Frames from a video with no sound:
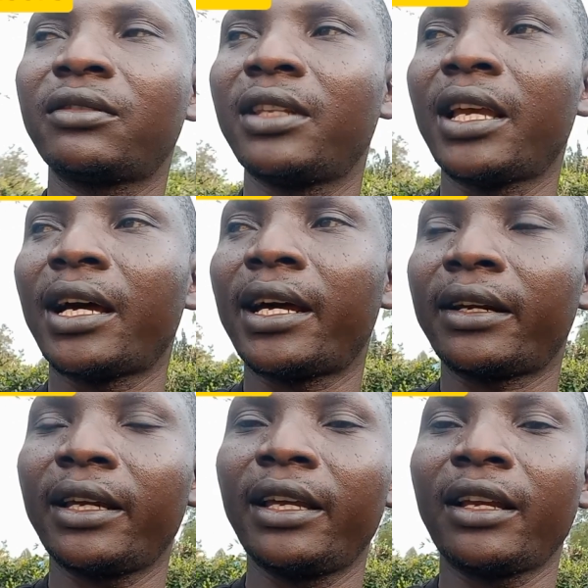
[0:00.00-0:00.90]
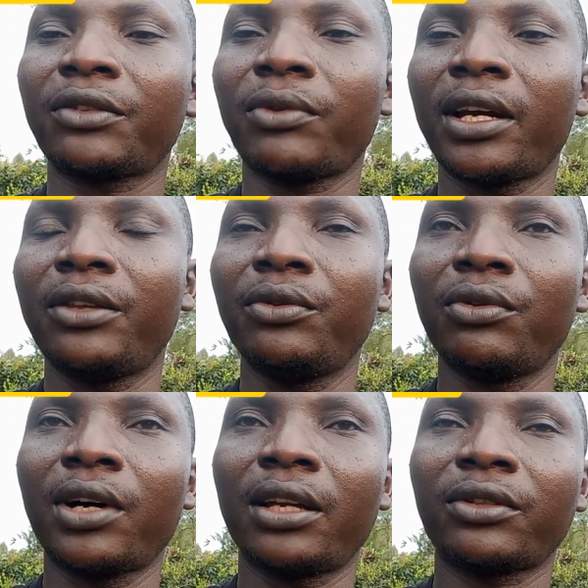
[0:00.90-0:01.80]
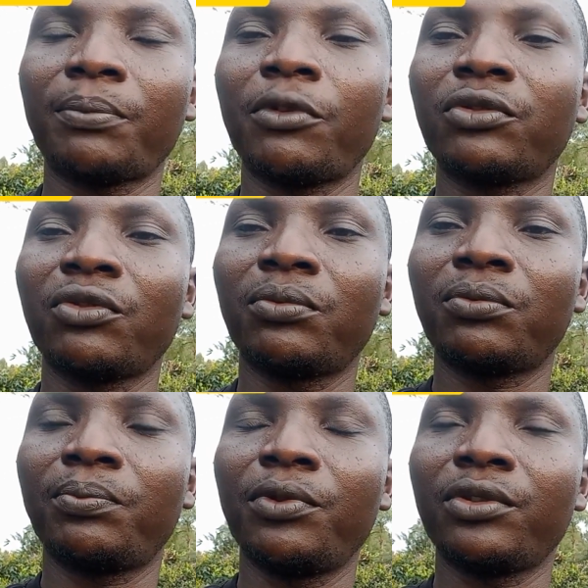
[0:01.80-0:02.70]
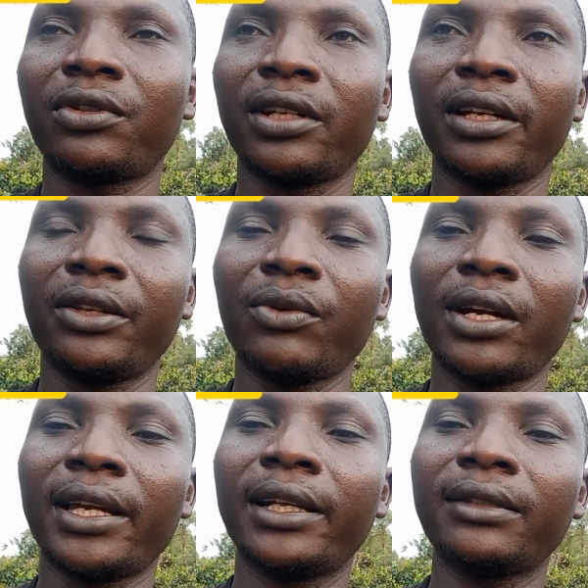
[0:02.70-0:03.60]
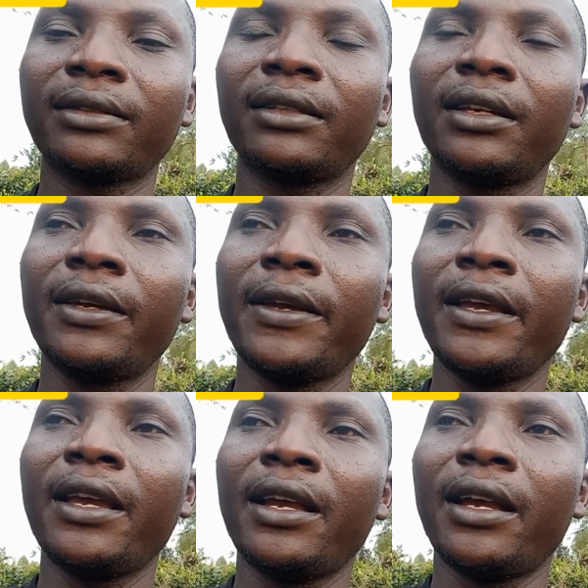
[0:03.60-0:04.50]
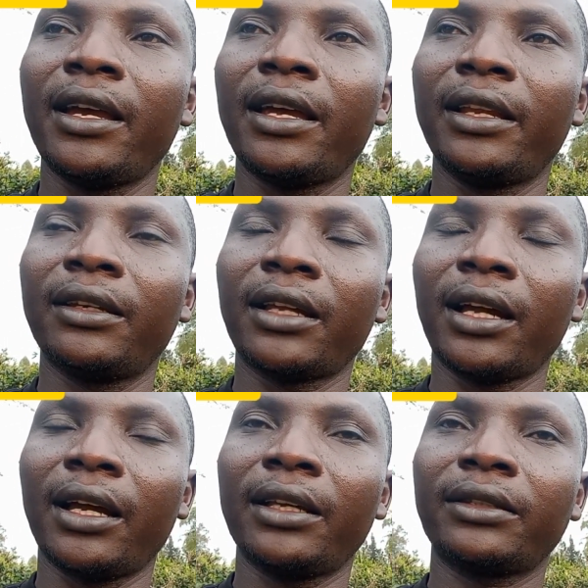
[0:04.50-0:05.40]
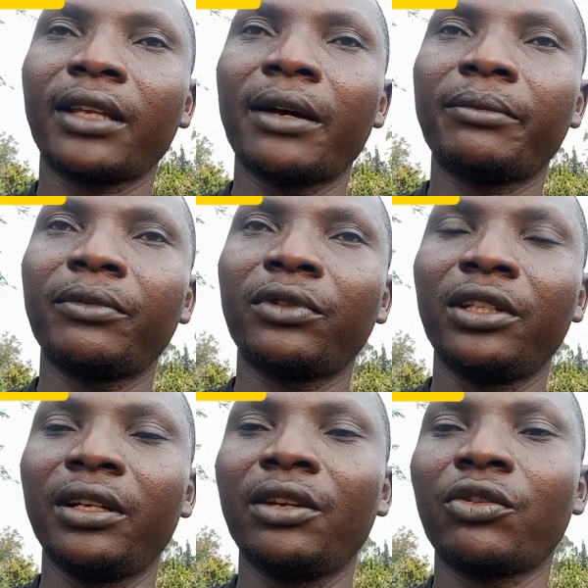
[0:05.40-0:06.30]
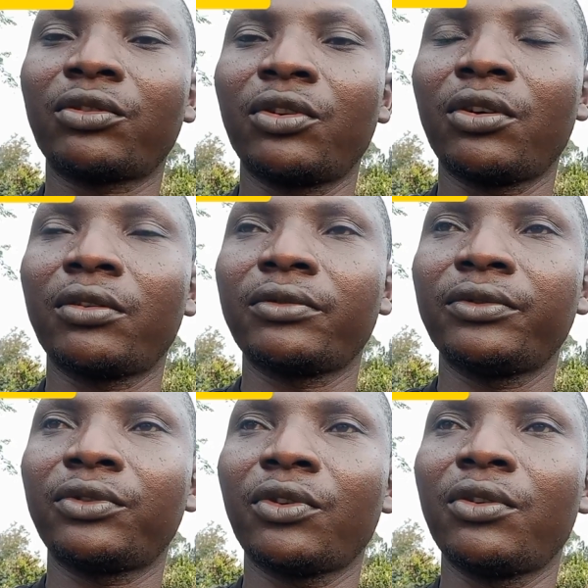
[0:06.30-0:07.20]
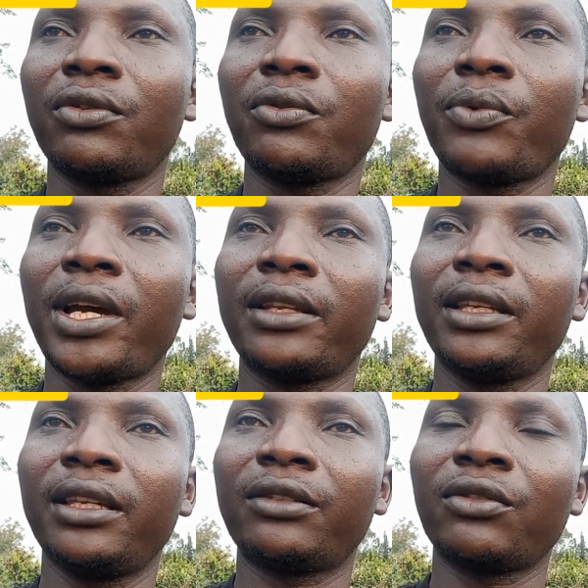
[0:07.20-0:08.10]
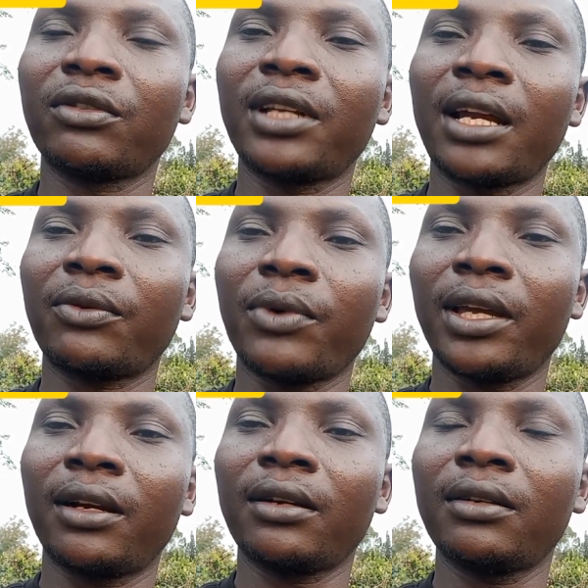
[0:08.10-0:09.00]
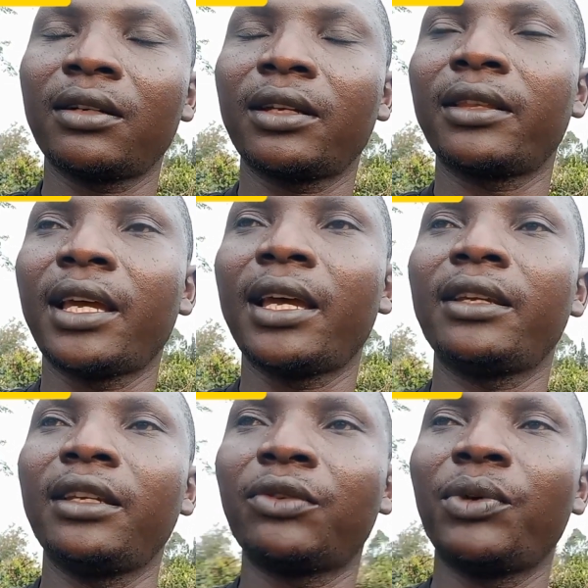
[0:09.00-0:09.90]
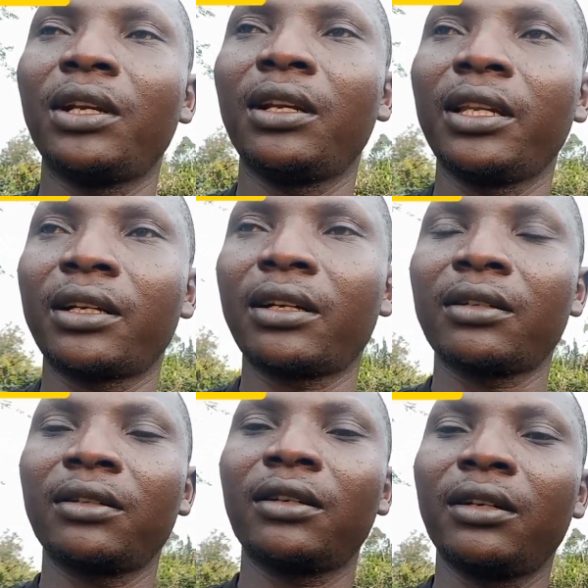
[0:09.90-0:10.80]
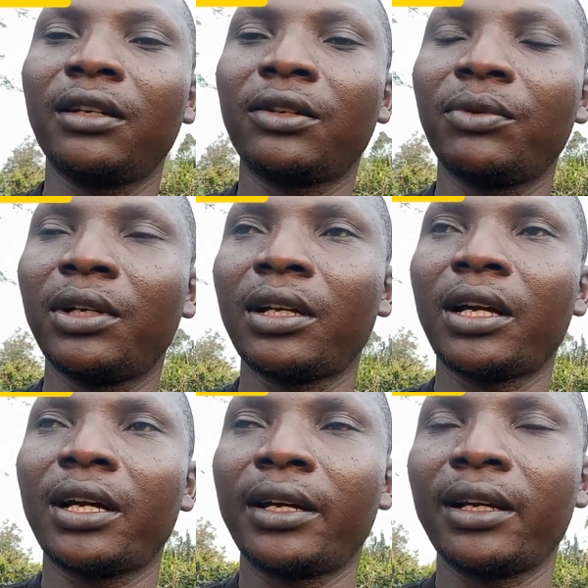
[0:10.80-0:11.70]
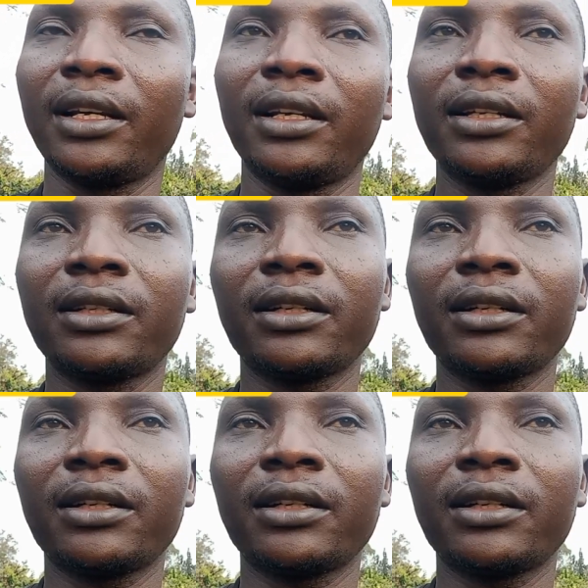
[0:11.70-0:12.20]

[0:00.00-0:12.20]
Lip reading: there are areas where you are supposed to put your nails, and some don't know. So when it's not done well, then it will leak. It will really leak.